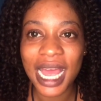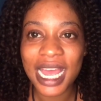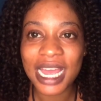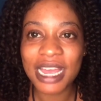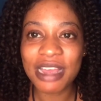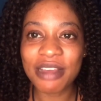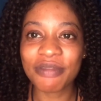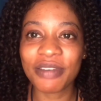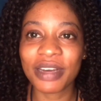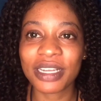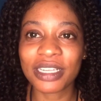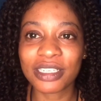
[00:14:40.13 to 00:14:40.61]

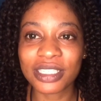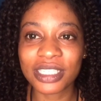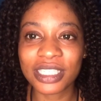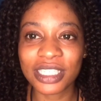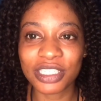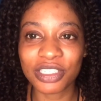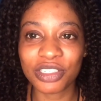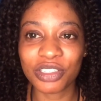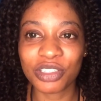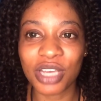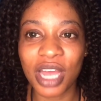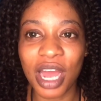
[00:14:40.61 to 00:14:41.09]
if I don't
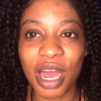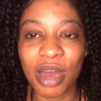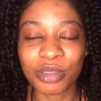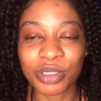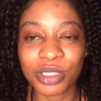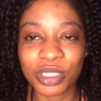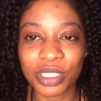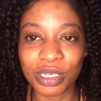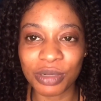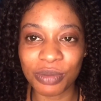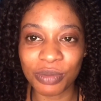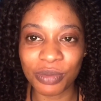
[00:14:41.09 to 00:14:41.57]
teach you how
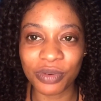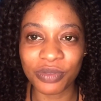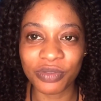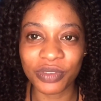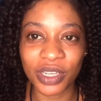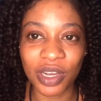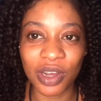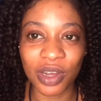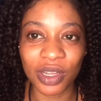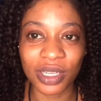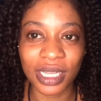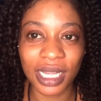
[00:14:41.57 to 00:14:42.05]
to remove the
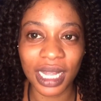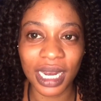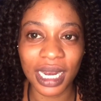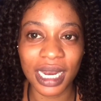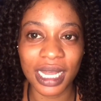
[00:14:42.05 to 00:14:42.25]
contact